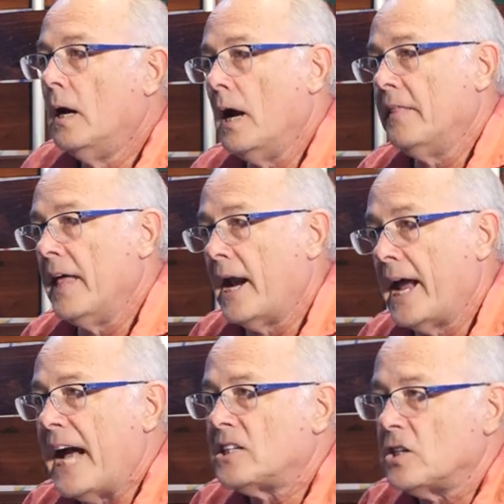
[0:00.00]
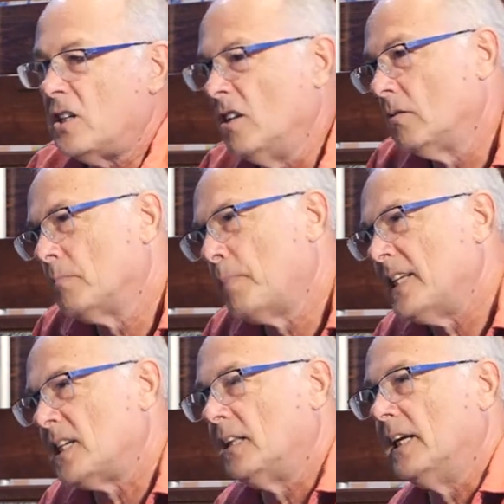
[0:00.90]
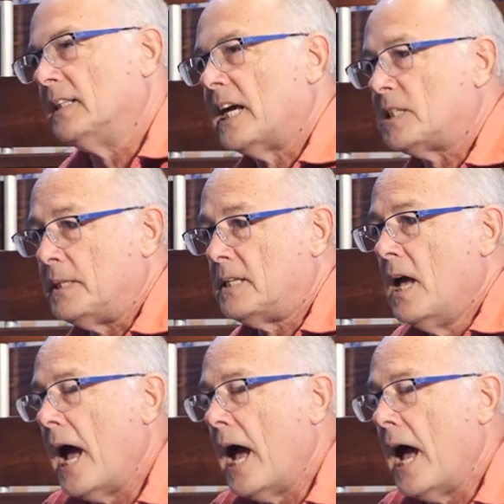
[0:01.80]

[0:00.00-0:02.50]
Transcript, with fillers: And then I execute. Basically, it takes me,